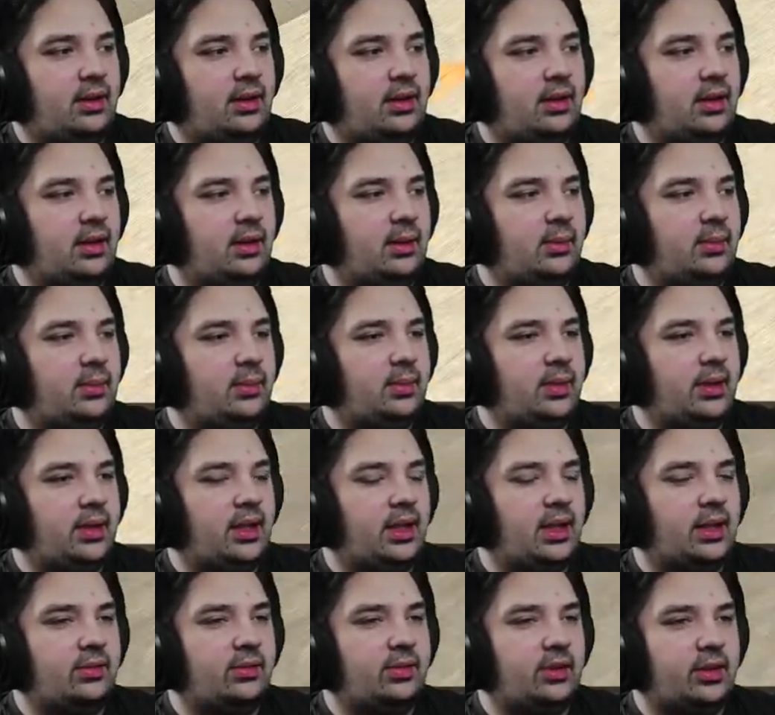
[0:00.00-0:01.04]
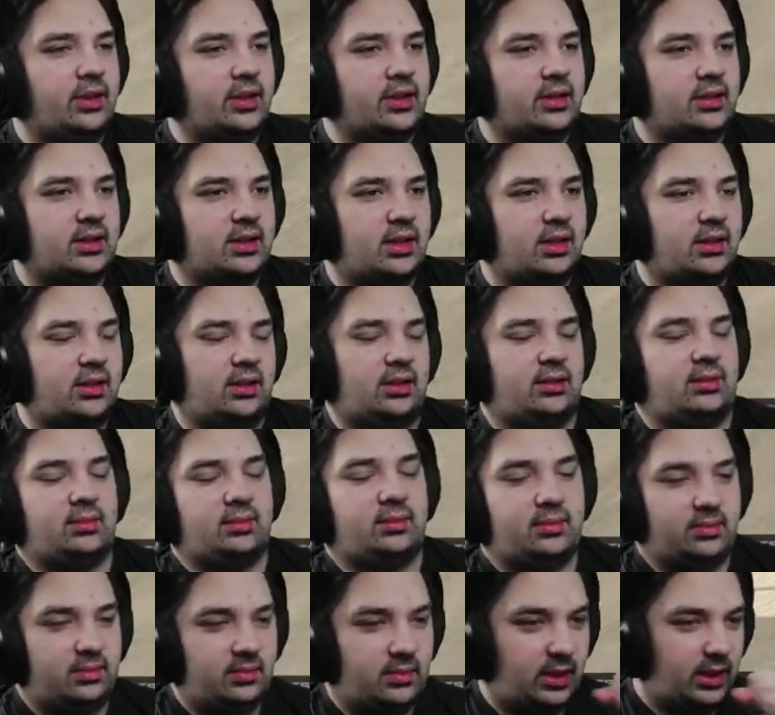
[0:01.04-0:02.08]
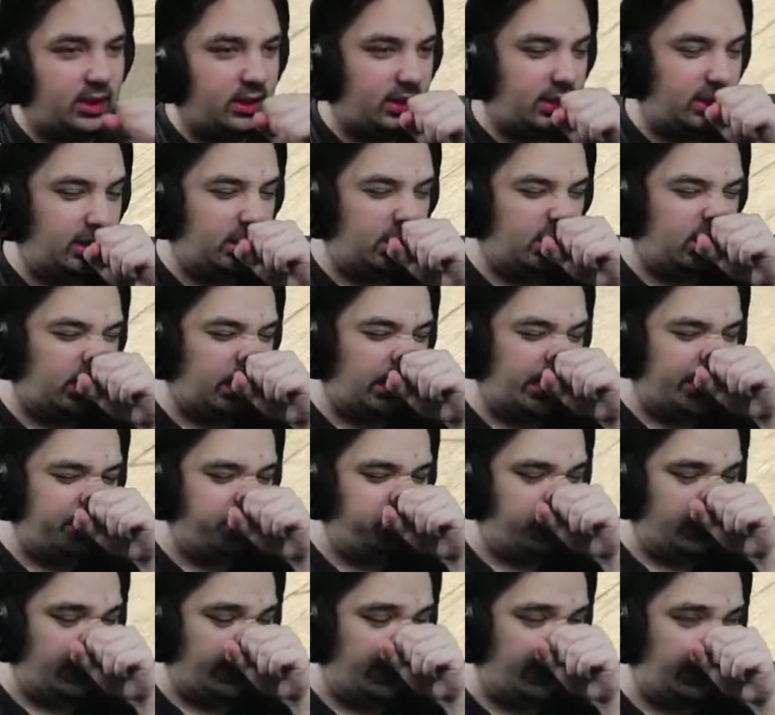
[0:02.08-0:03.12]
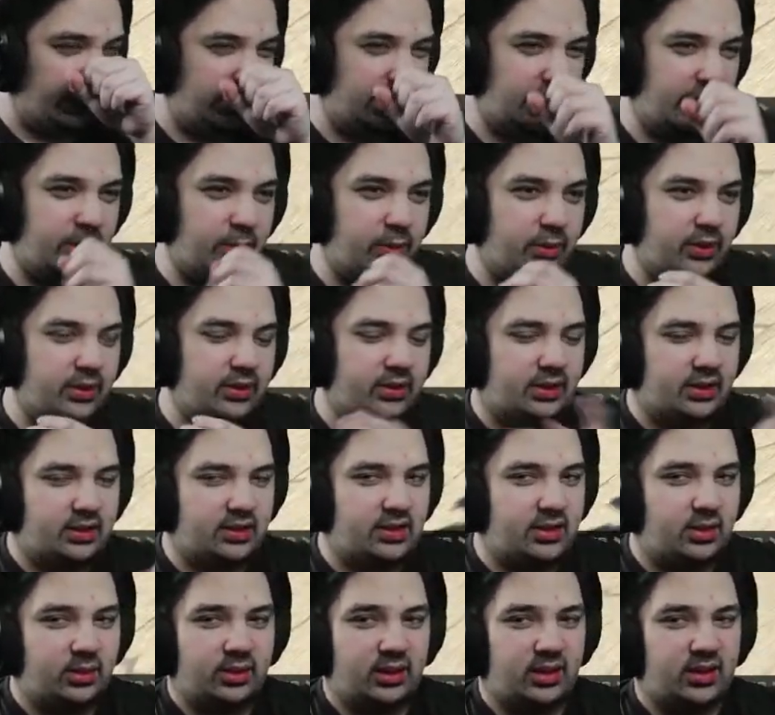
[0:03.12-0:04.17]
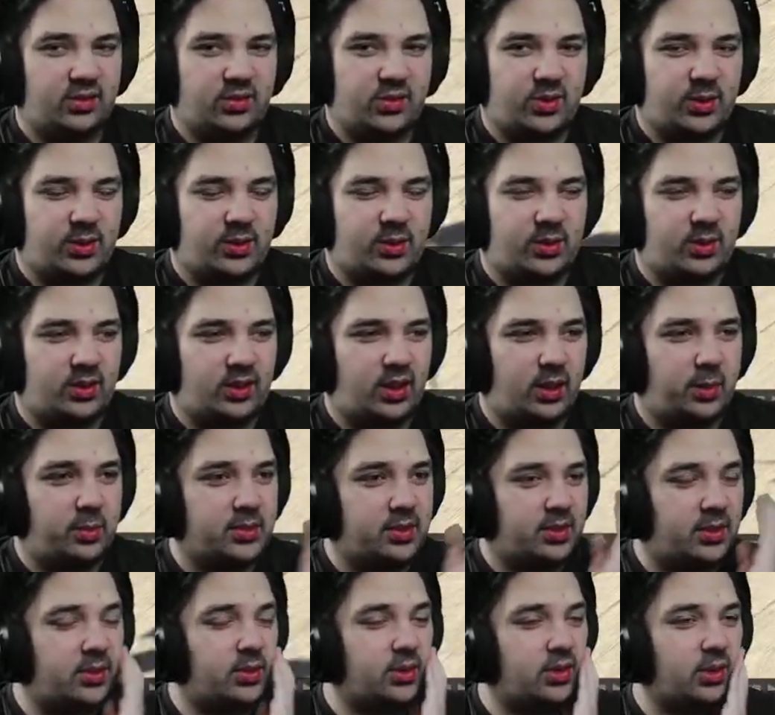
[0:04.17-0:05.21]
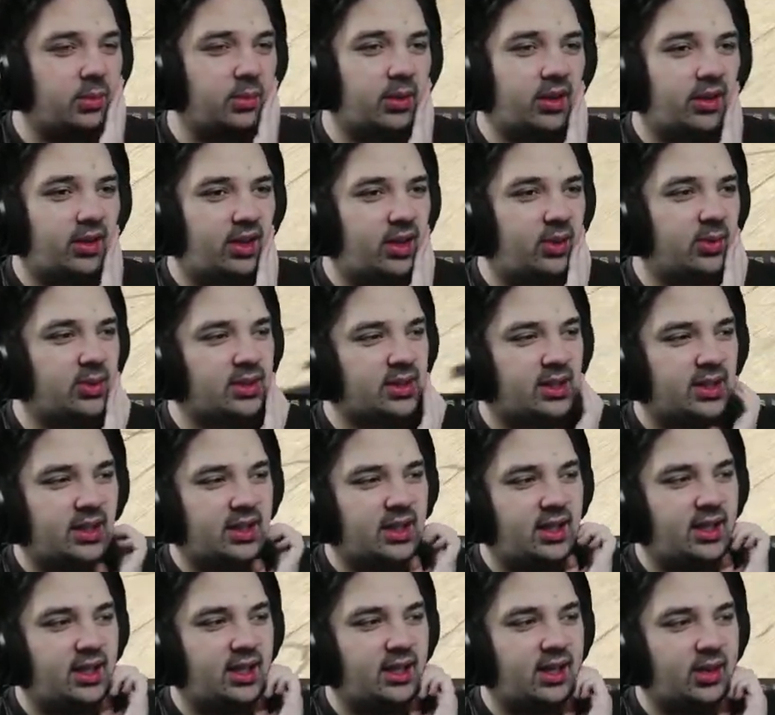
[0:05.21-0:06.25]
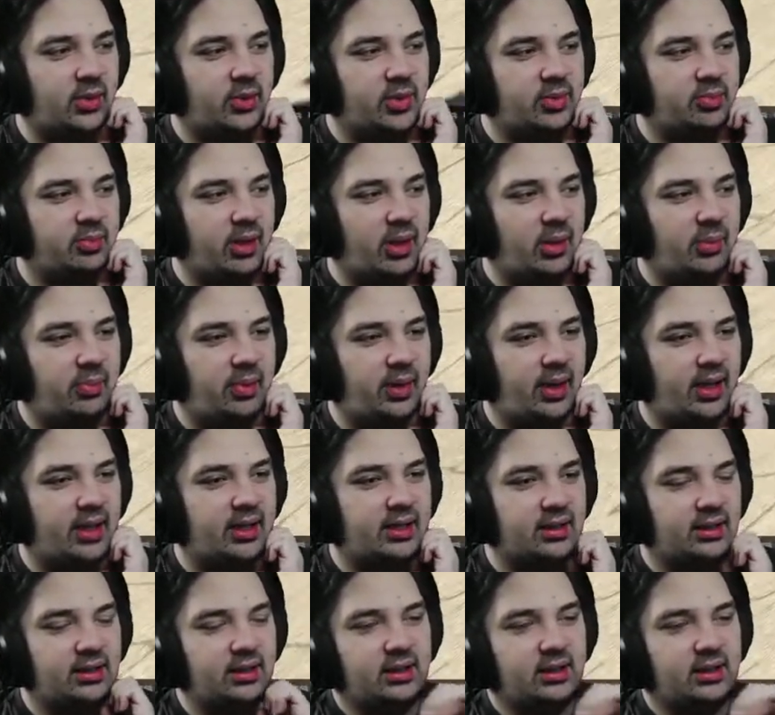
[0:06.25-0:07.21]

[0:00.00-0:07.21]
Um, but yeah, Vargas, I think, I think he claimed that one. There's no like official claims in court, but I think he was like, yeah, that was my bad.